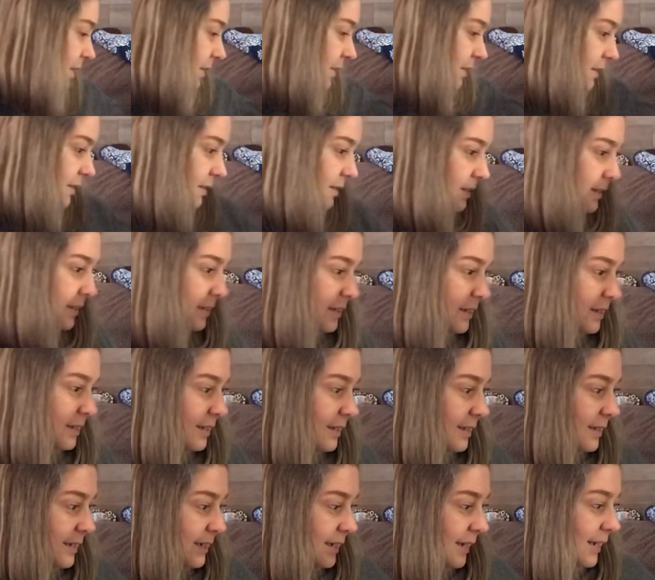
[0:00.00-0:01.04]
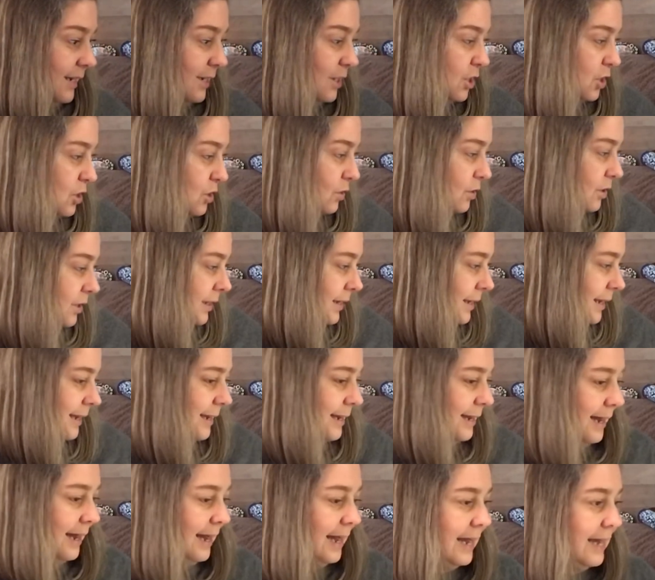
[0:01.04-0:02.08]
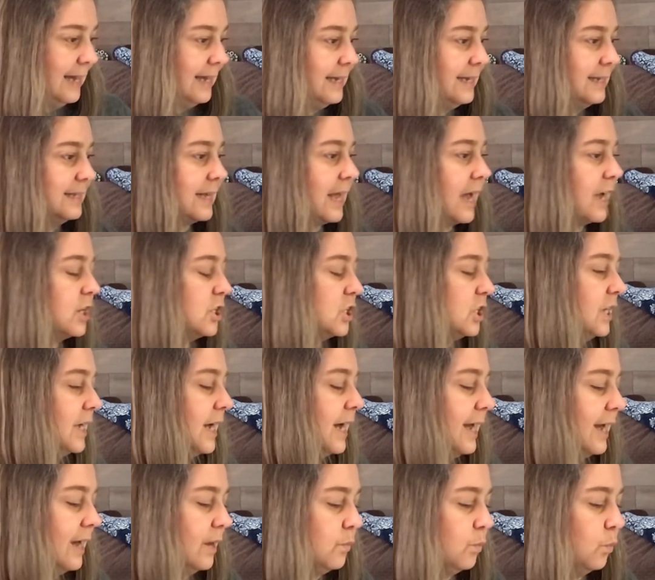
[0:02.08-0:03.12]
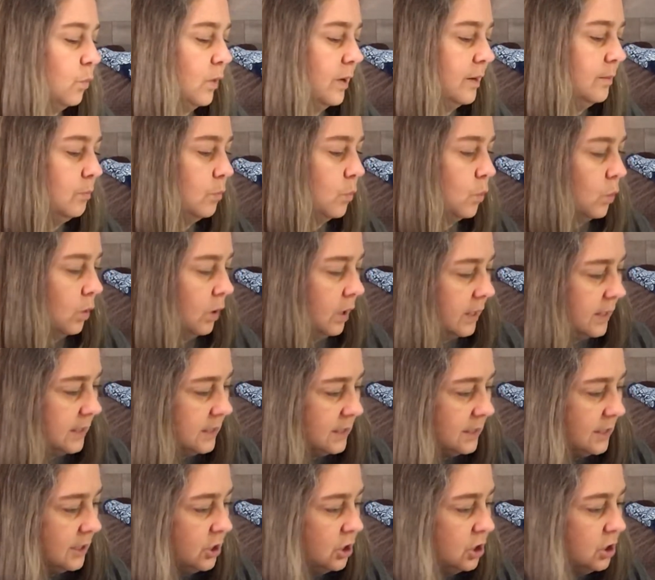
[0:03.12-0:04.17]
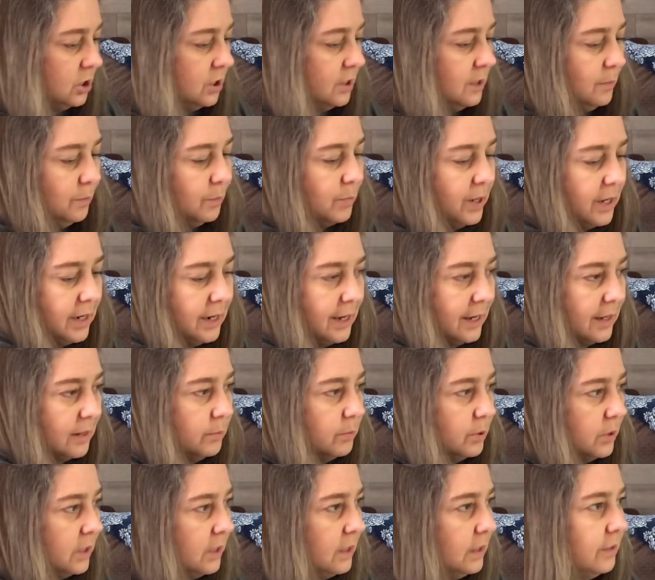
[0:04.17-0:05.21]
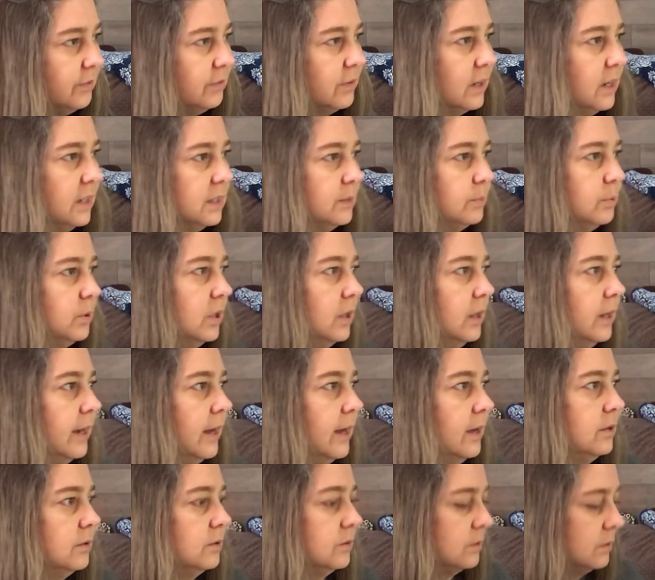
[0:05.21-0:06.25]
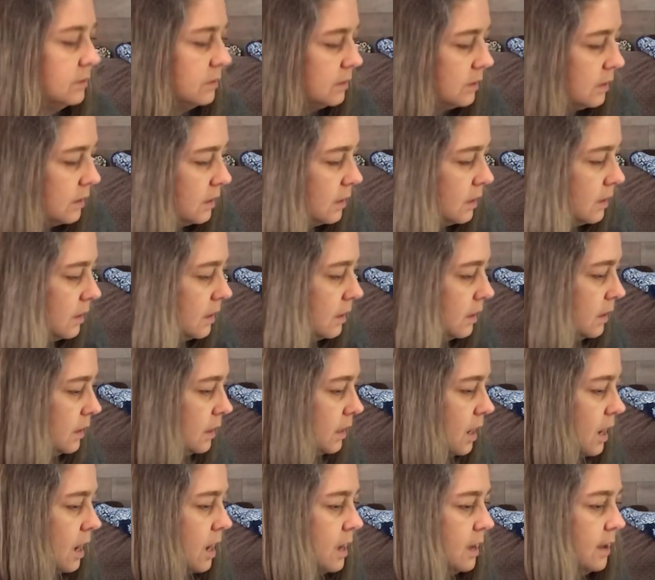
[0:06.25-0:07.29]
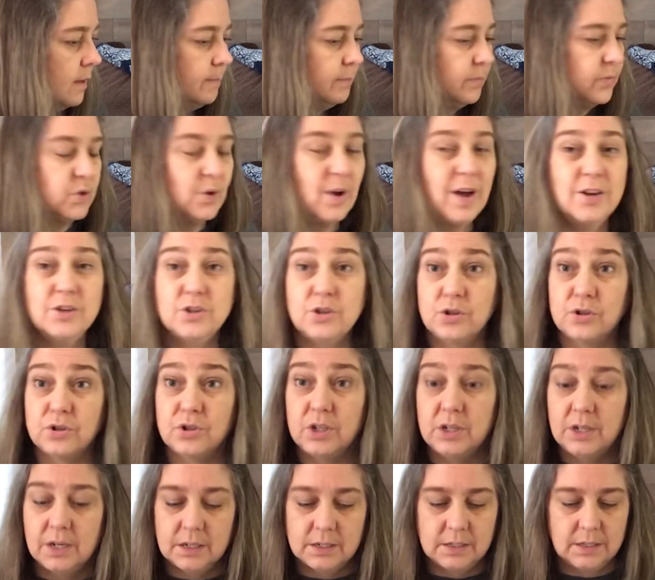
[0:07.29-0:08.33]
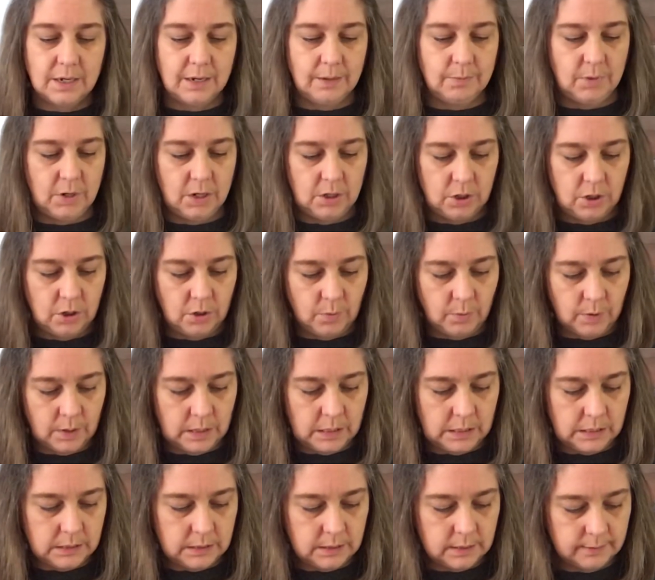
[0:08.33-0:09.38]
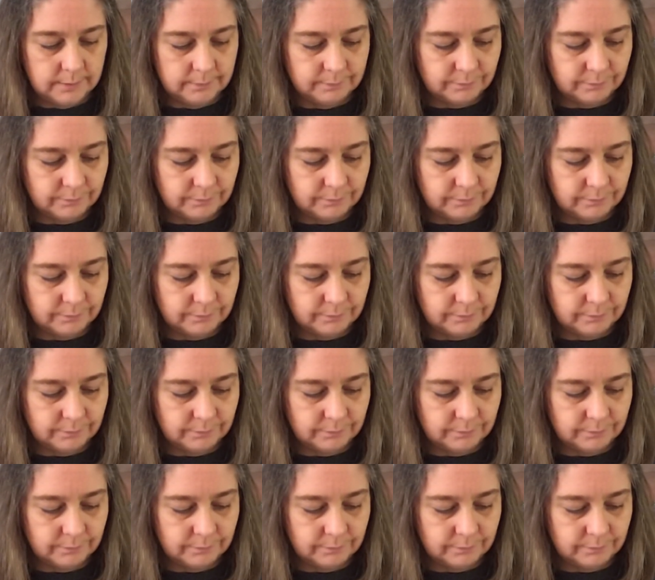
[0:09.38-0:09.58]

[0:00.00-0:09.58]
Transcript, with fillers: stitched on guys. Actually, I had one more I stitched on, but I completely forgot to pull it out. Um, so I'll show it to you next time. And you know what it is?